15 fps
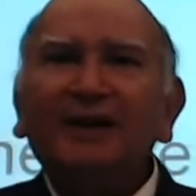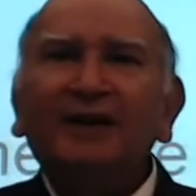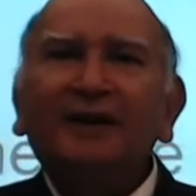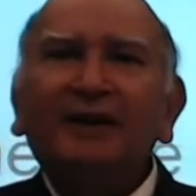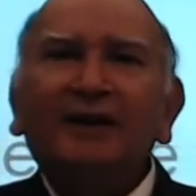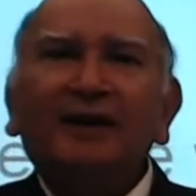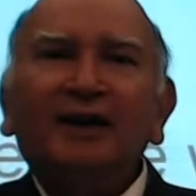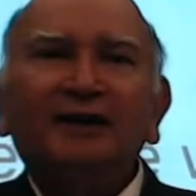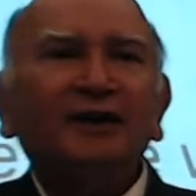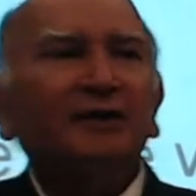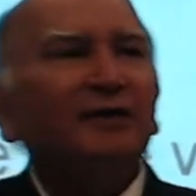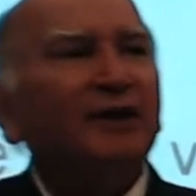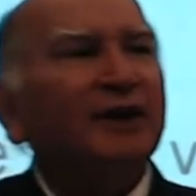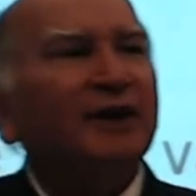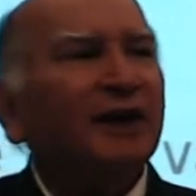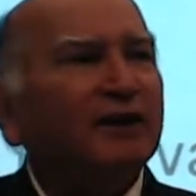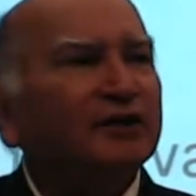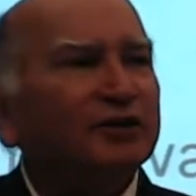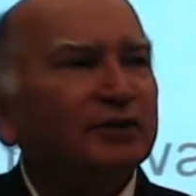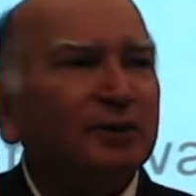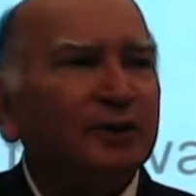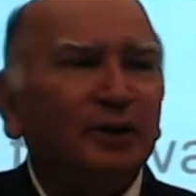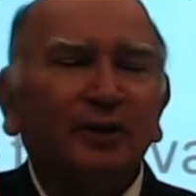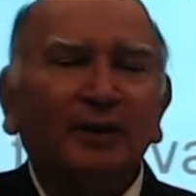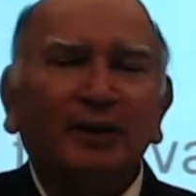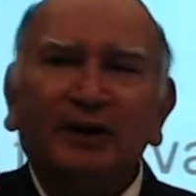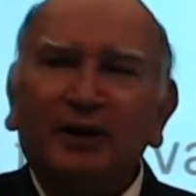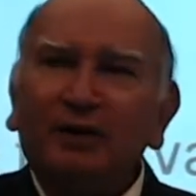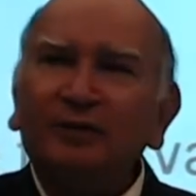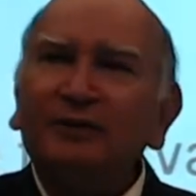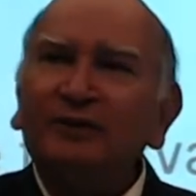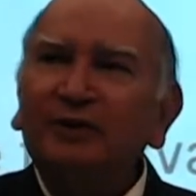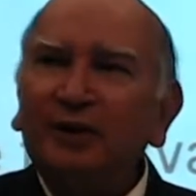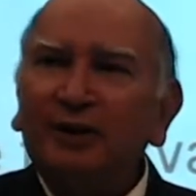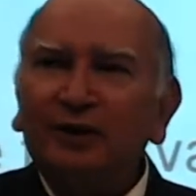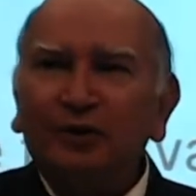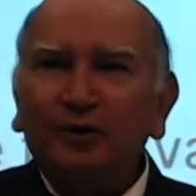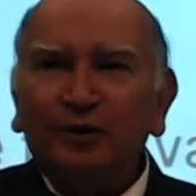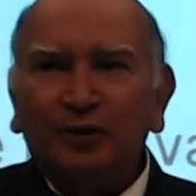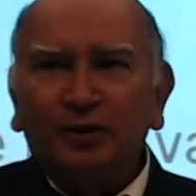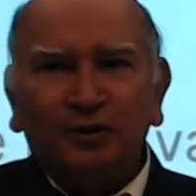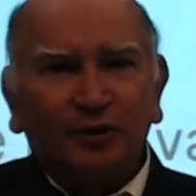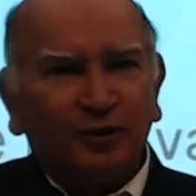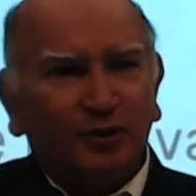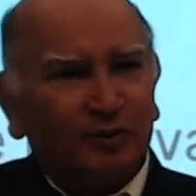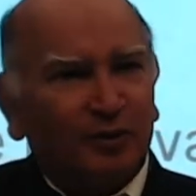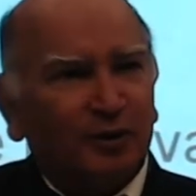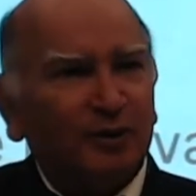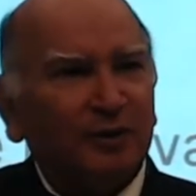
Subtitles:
And there's a very nice story going around. You can Google to know more.